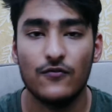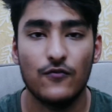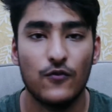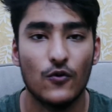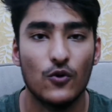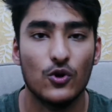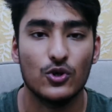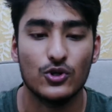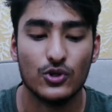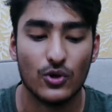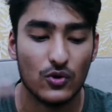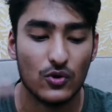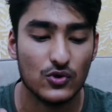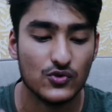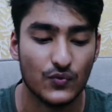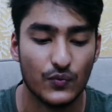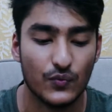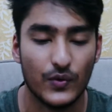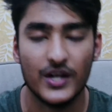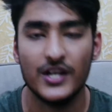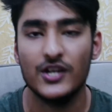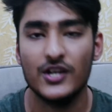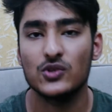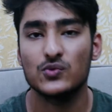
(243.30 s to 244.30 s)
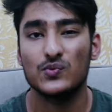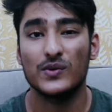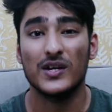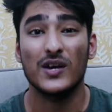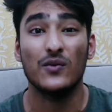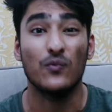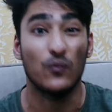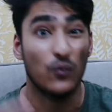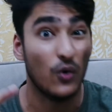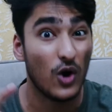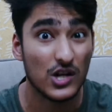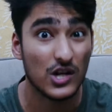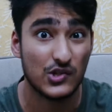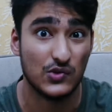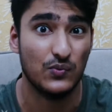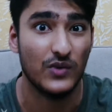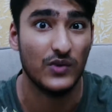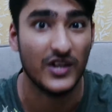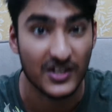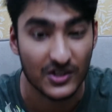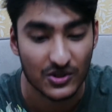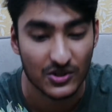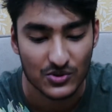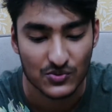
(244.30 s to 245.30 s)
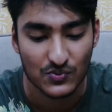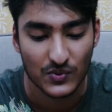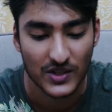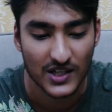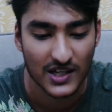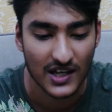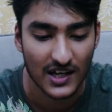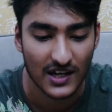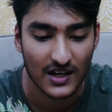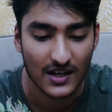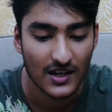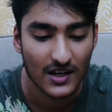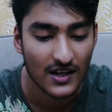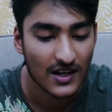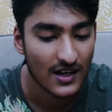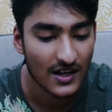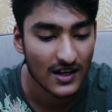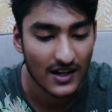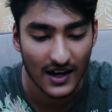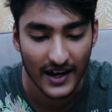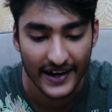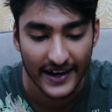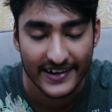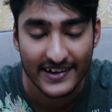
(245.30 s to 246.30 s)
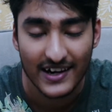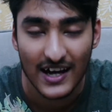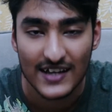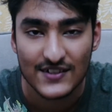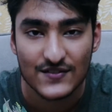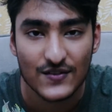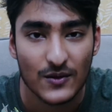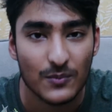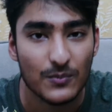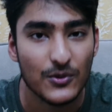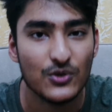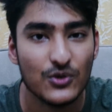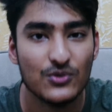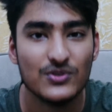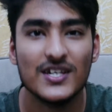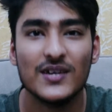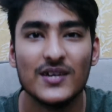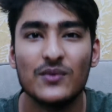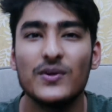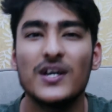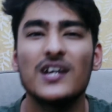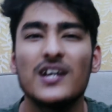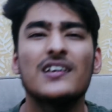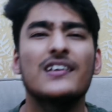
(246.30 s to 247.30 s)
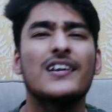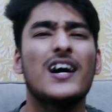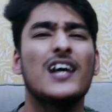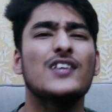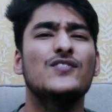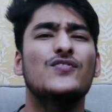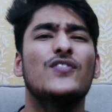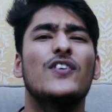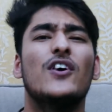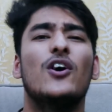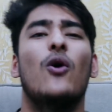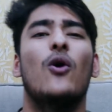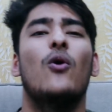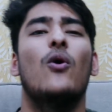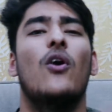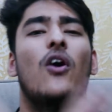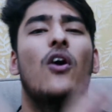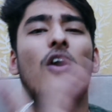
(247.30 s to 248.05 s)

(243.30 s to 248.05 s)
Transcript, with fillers: photos, videos, we can watch videos, we can like transfer music, we can transfer